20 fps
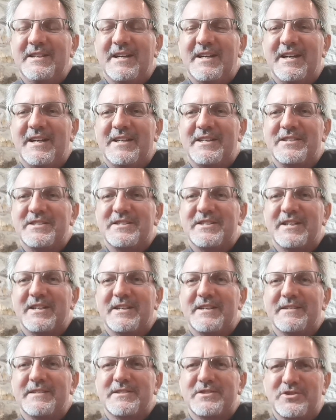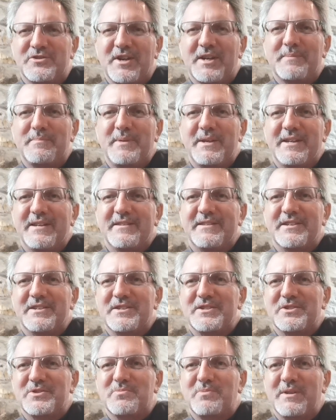And it struck me
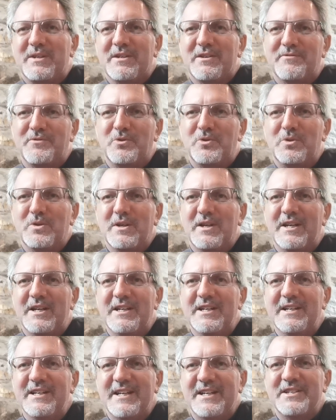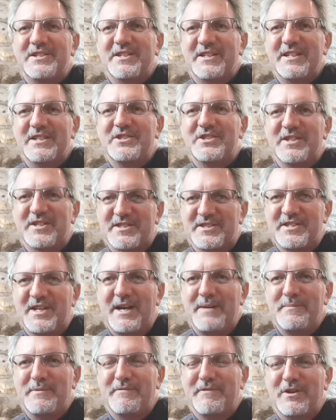that as we have all entered into this
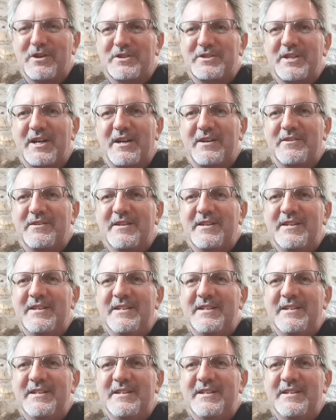time of lockdown,